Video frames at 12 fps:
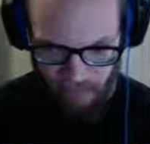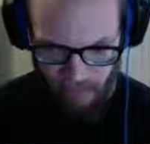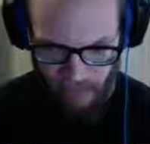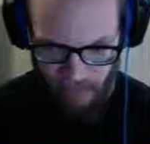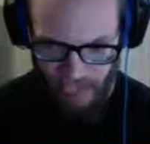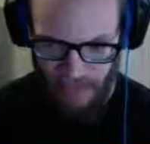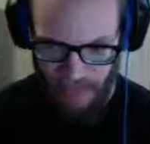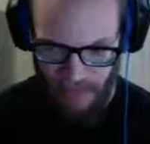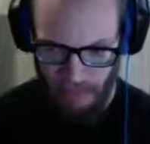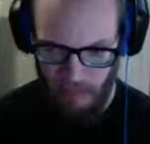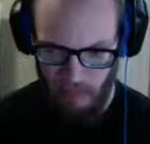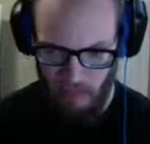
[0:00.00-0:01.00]
I
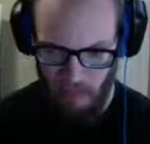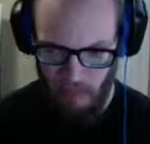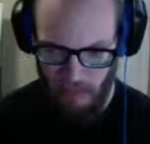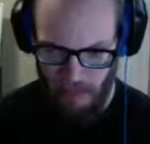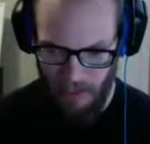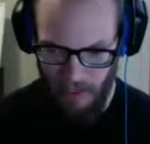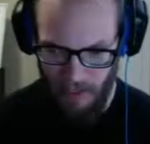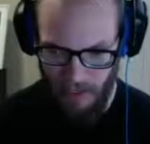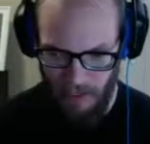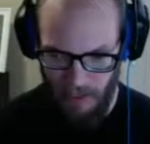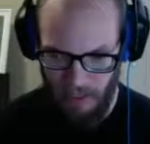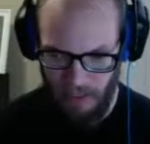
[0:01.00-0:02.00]
think
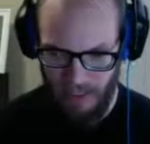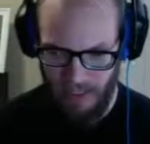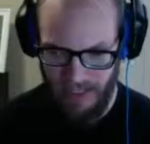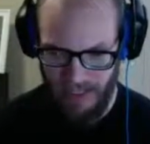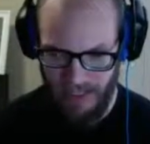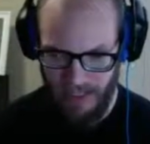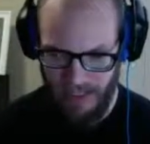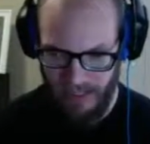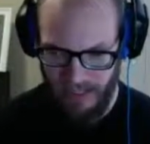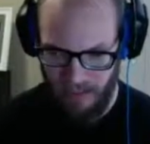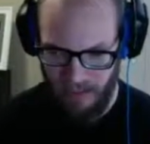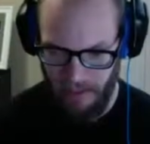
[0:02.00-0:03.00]
it's
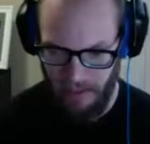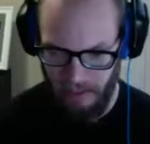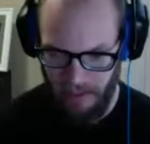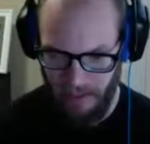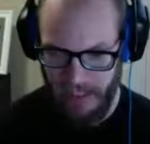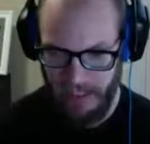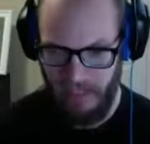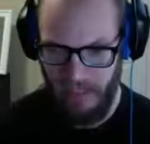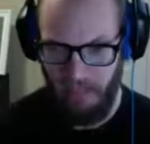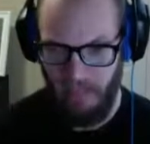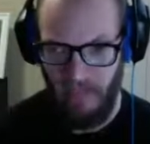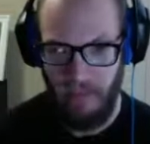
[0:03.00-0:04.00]
misunderstood first and
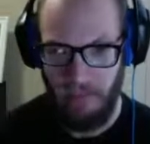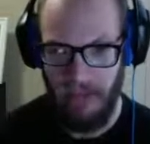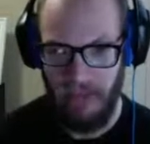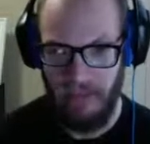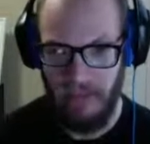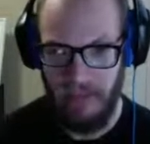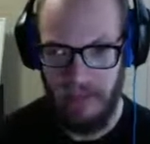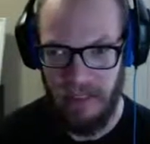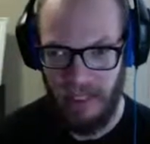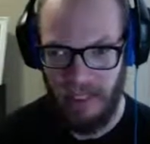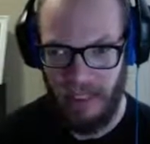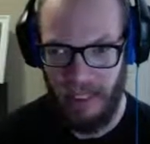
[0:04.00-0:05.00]
foremost
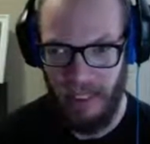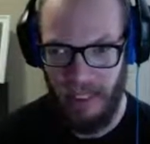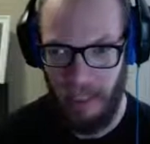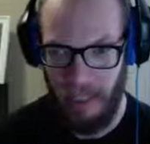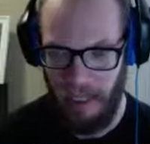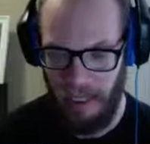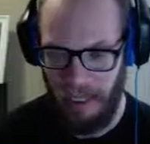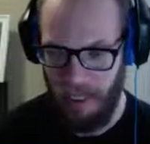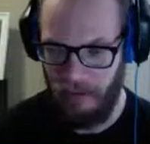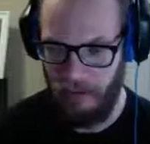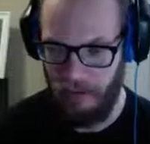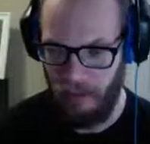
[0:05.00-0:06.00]

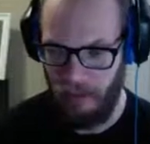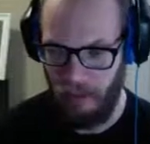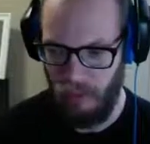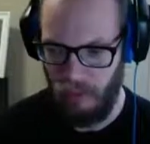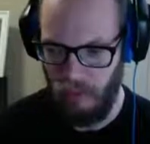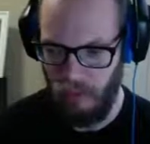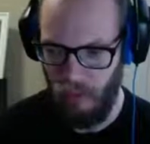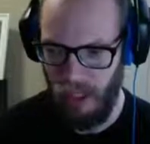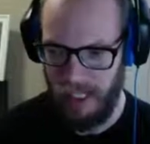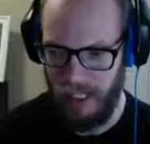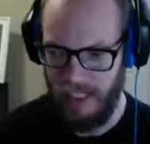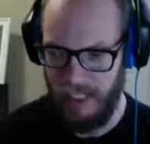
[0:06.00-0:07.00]
as to what
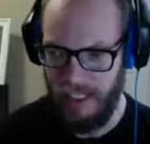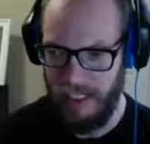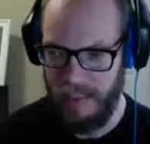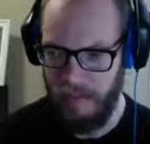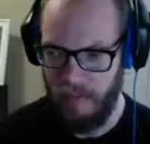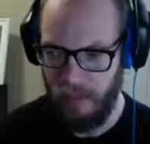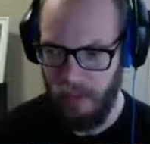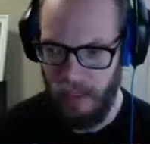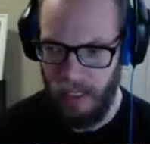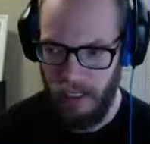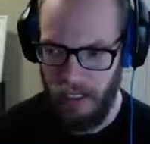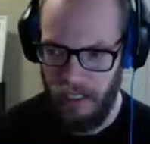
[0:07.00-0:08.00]
it is.
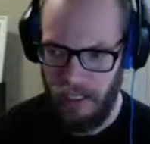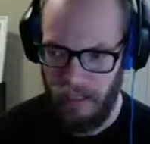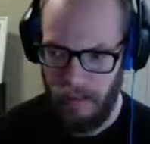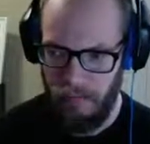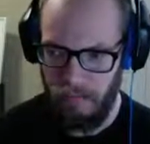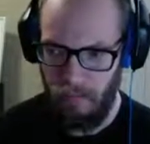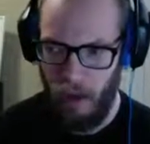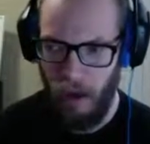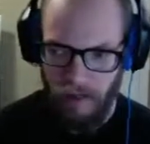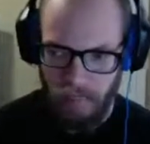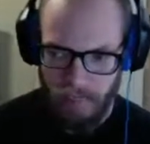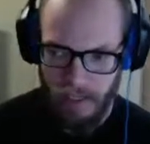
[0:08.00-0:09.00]

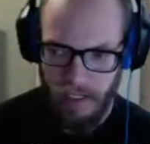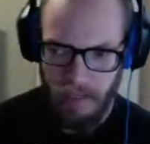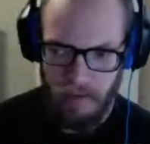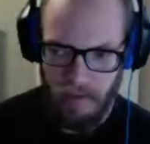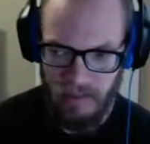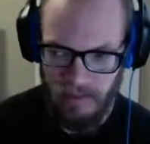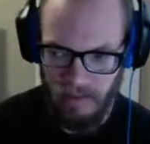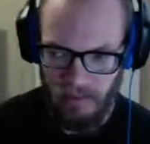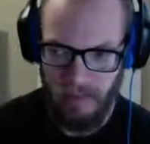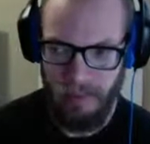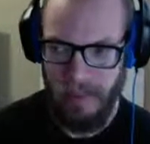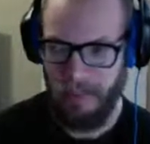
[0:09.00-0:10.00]
Often
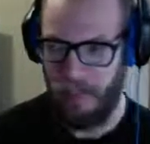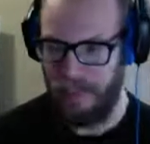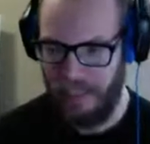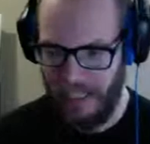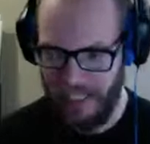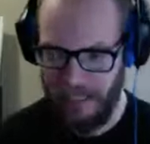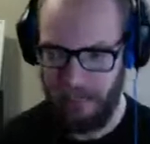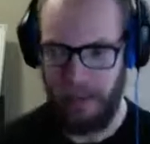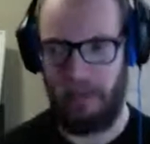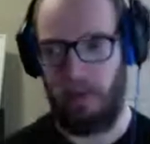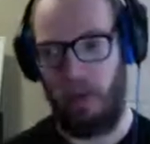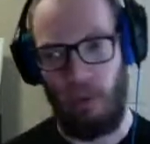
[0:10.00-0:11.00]
when people talk
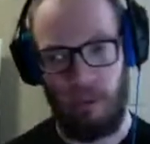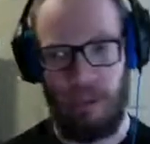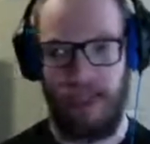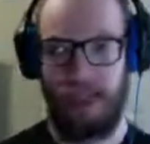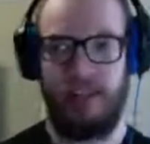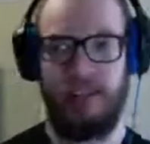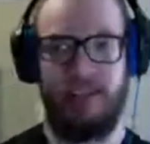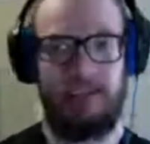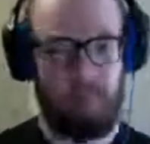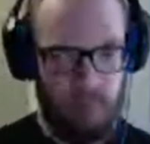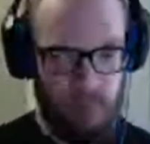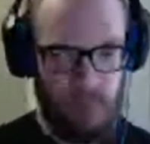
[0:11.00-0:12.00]
about loneliness,
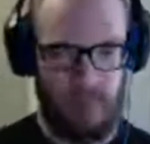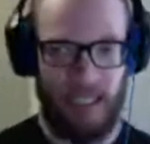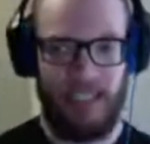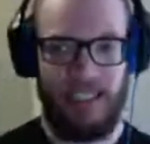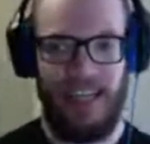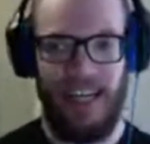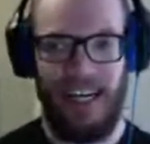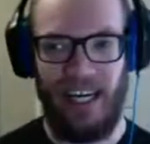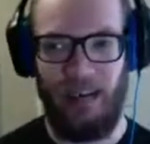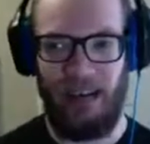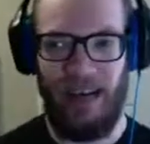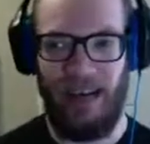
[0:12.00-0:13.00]
they talk
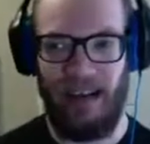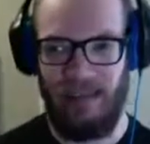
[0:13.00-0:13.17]
about